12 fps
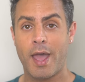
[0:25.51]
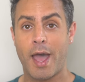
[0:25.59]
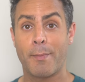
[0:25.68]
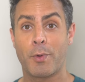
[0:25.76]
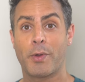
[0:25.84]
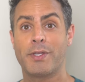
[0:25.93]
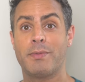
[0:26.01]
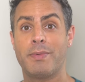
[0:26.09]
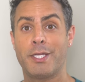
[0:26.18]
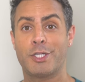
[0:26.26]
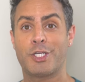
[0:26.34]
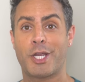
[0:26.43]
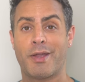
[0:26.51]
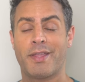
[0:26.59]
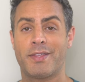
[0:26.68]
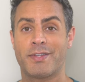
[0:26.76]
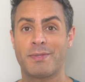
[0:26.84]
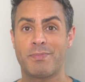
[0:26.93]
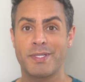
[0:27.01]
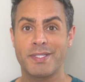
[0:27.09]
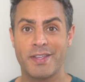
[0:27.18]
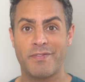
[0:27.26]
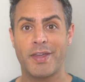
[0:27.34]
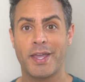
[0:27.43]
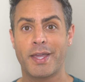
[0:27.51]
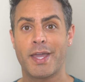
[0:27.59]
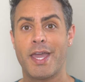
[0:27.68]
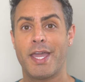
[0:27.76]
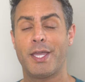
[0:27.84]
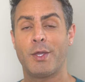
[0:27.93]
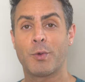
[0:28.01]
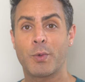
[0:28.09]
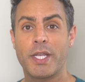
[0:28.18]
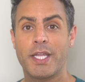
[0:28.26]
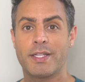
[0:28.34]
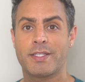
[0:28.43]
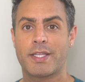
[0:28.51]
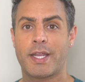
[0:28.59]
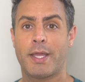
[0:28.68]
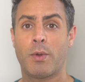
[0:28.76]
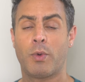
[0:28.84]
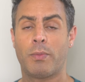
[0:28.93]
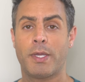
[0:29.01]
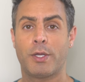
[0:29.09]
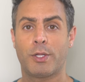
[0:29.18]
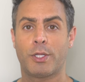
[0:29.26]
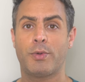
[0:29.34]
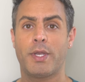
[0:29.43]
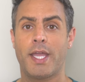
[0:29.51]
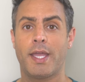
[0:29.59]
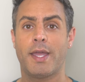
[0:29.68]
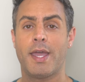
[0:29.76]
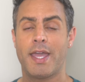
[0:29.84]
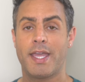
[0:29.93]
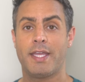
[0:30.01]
I'm going to be sharing the specific ingredients that I will be including